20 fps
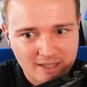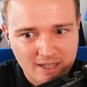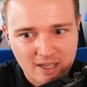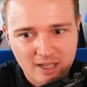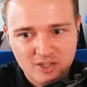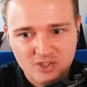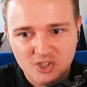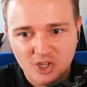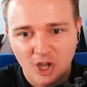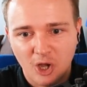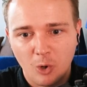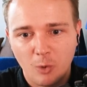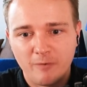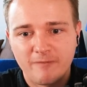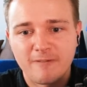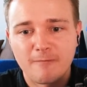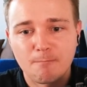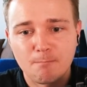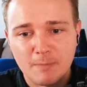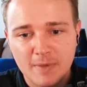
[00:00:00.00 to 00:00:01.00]
So
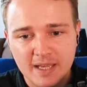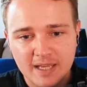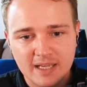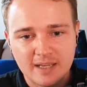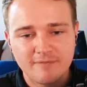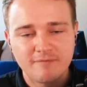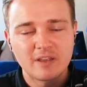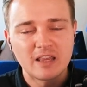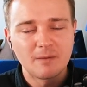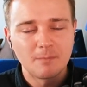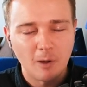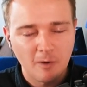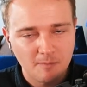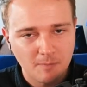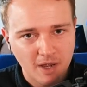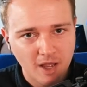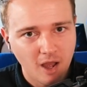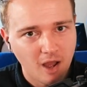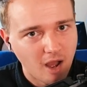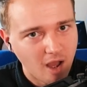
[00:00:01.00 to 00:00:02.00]
from me, from the bottom of
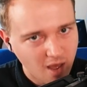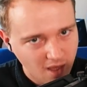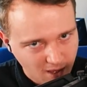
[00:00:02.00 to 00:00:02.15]
my heart,